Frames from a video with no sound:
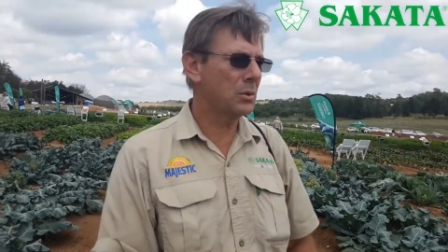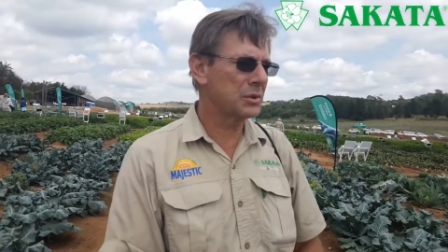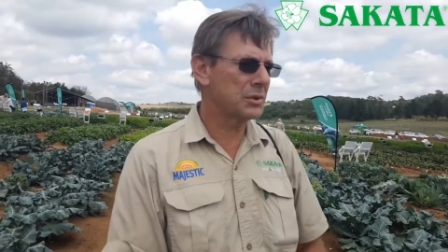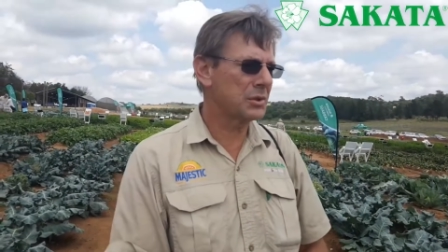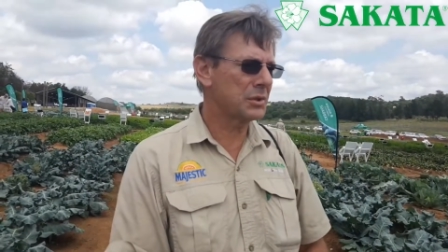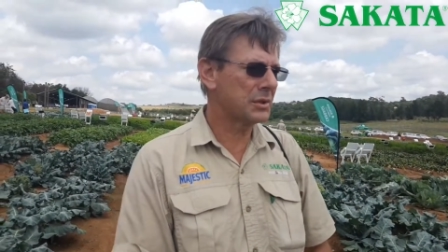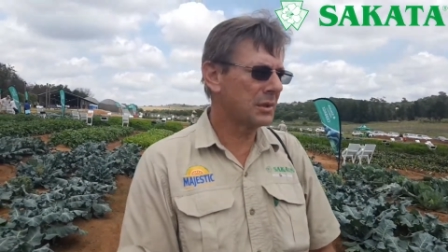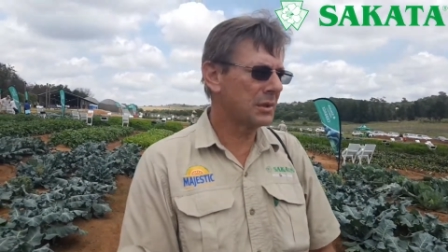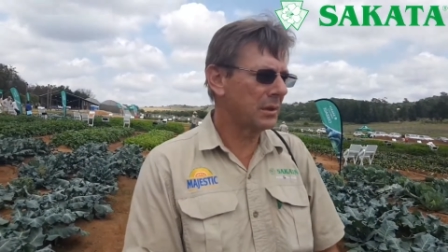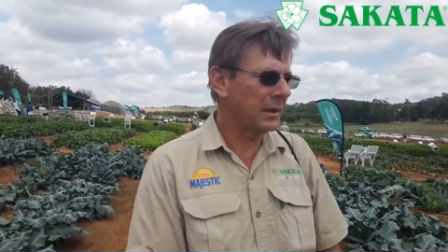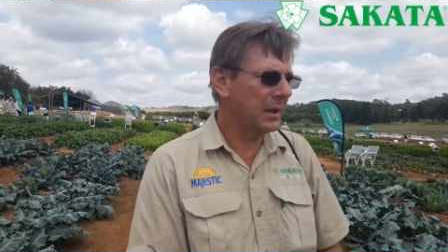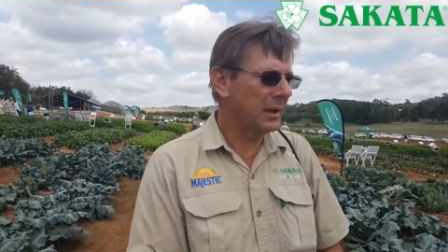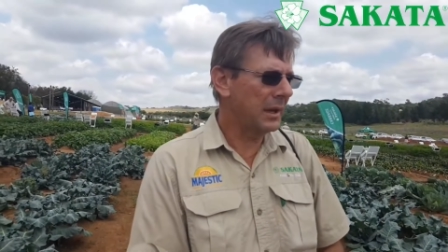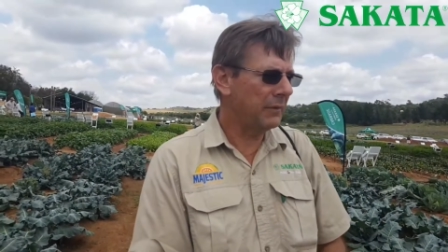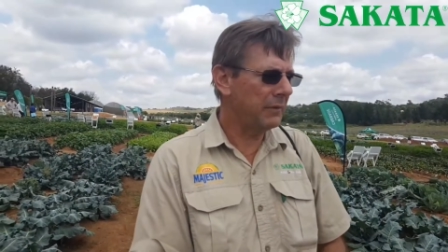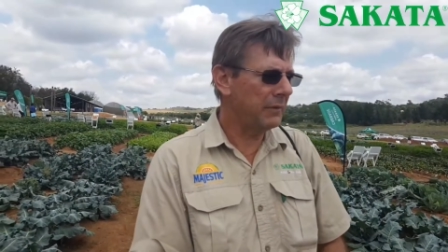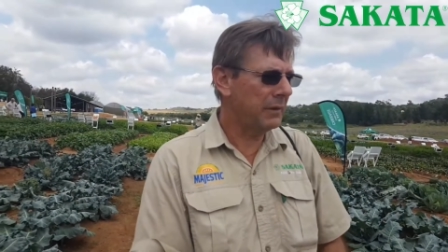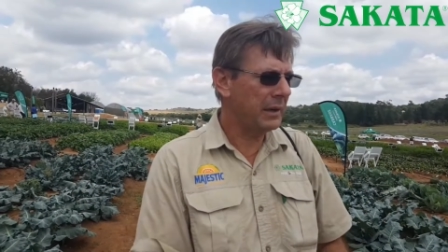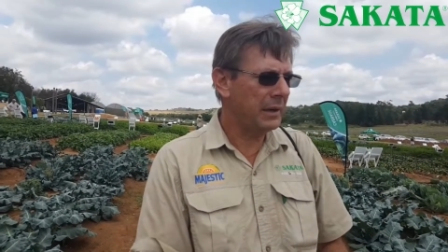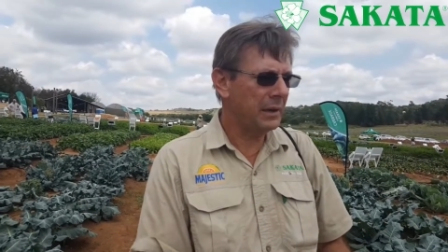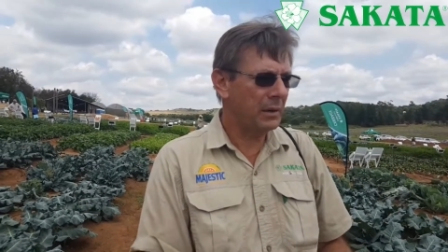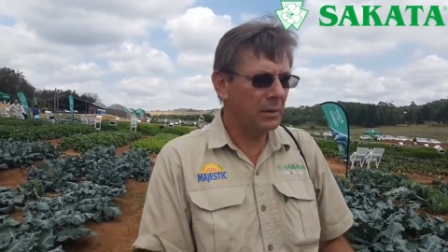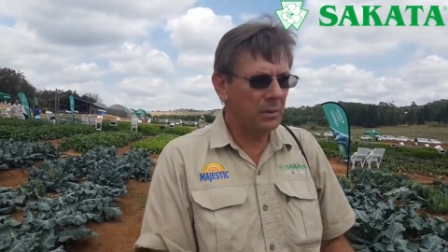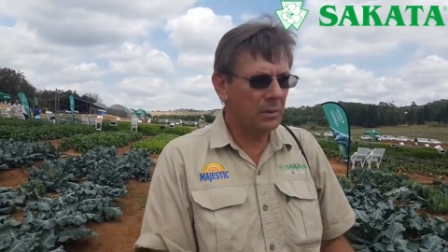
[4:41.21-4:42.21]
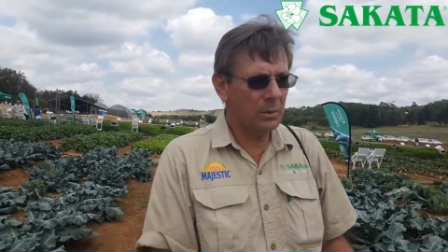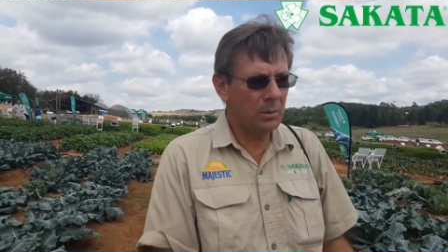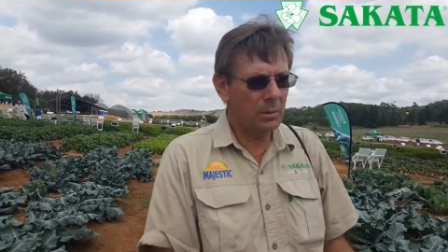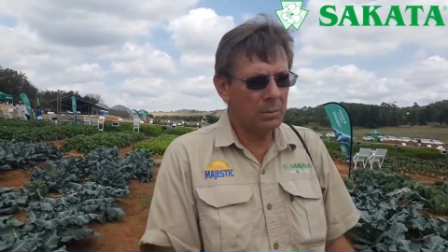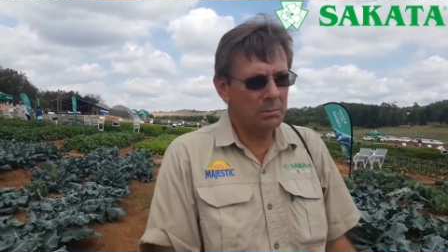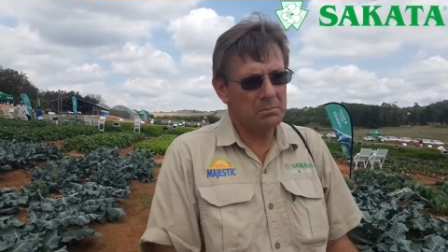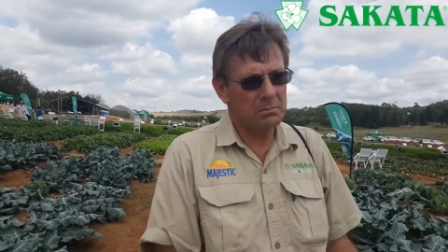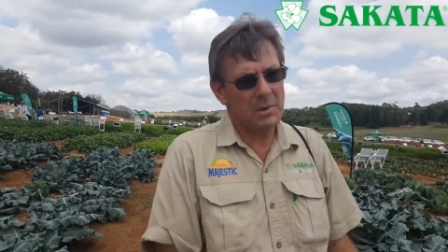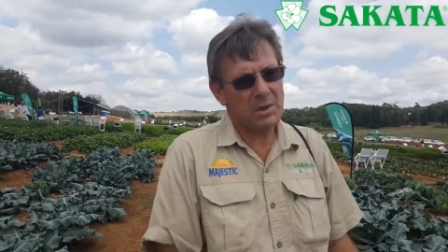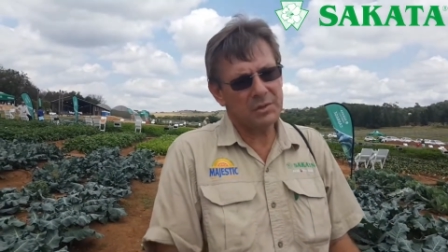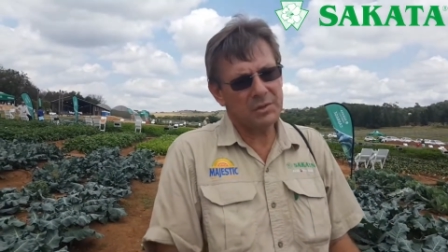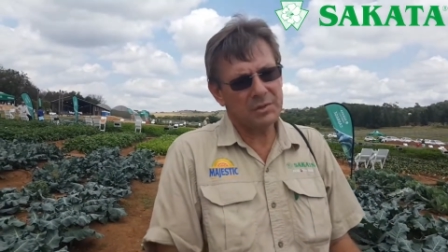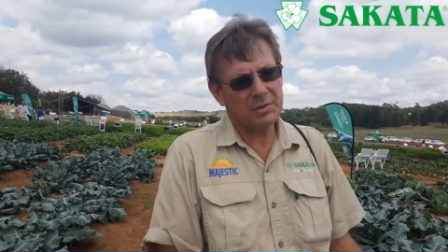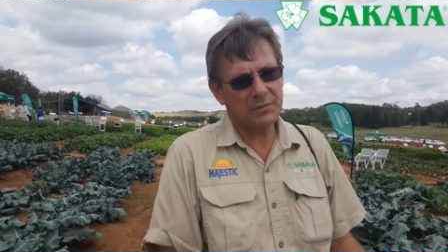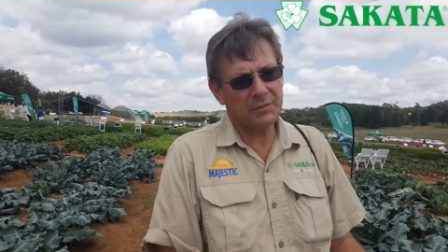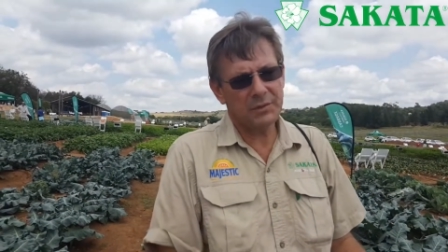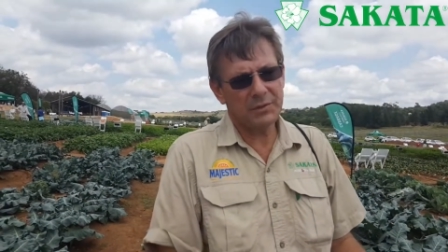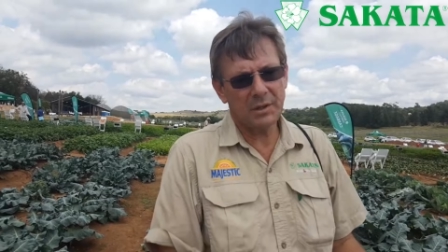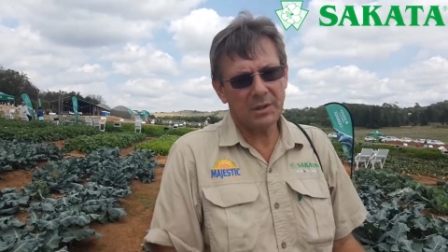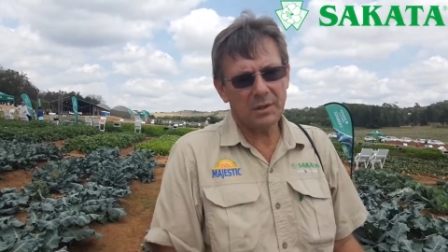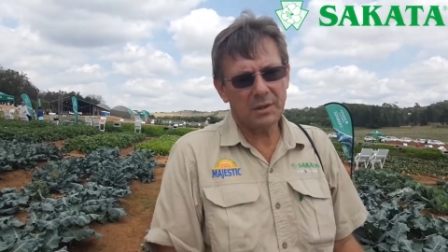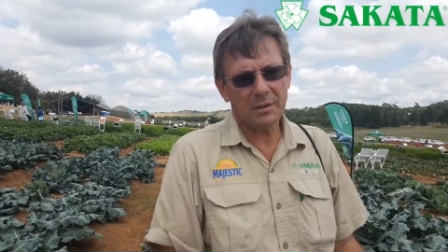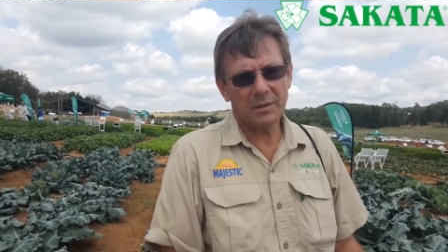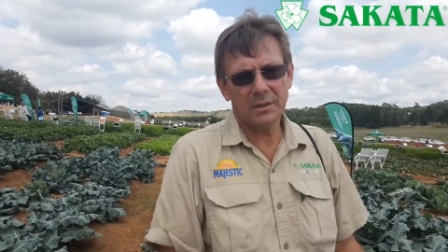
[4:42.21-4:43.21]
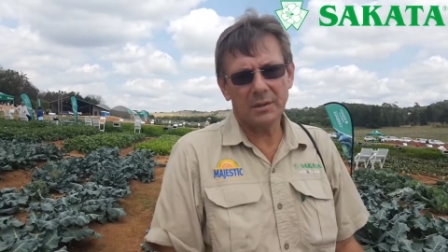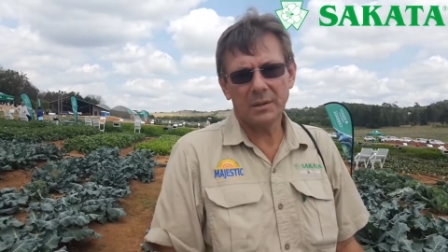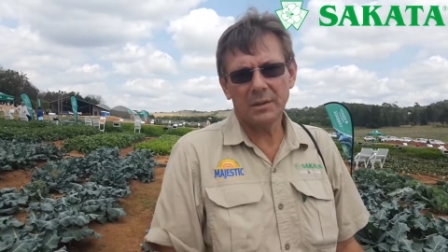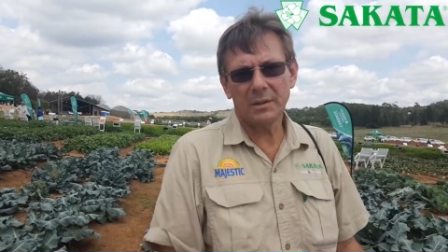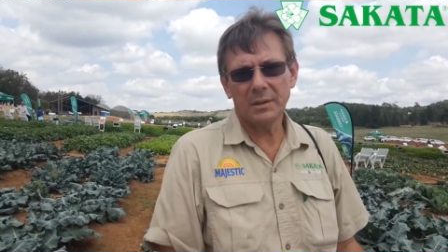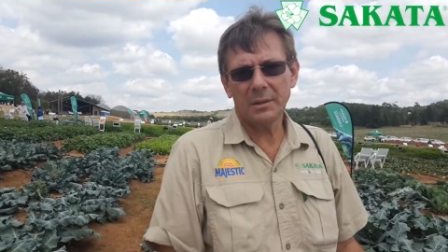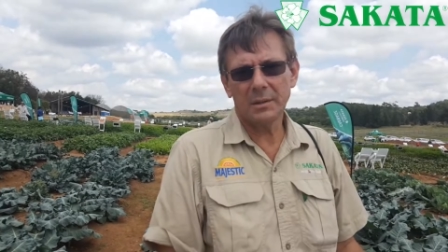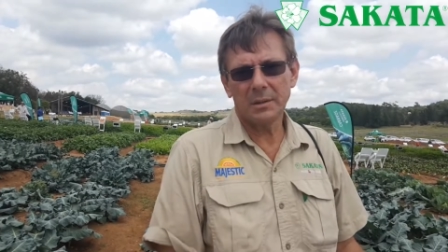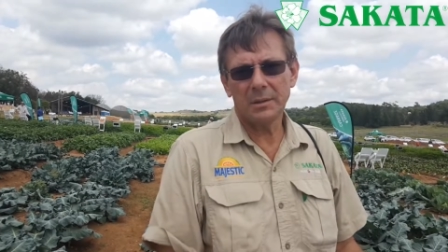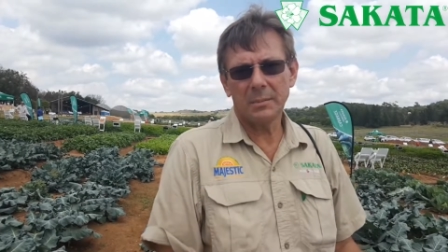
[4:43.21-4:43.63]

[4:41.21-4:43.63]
because uh, every all, most of the the, the,